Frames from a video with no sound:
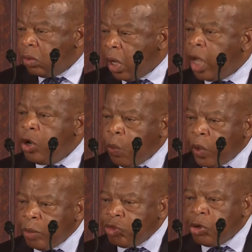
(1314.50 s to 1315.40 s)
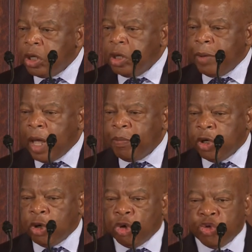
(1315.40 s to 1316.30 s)
I know what I'm talking about
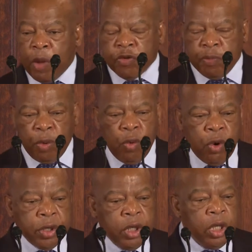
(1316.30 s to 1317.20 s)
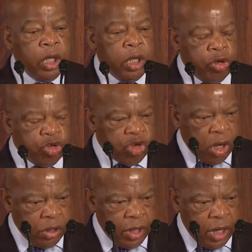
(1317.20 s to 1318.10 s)
because I was born in a
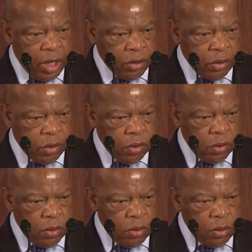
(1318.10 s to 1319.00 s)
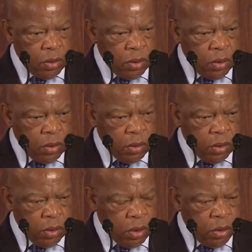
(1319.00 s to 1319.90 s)
shotgun house.
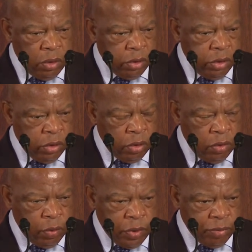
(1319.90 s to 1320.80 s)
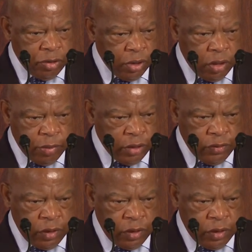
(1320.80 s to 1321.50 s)
I know you don't know what I'm talking about.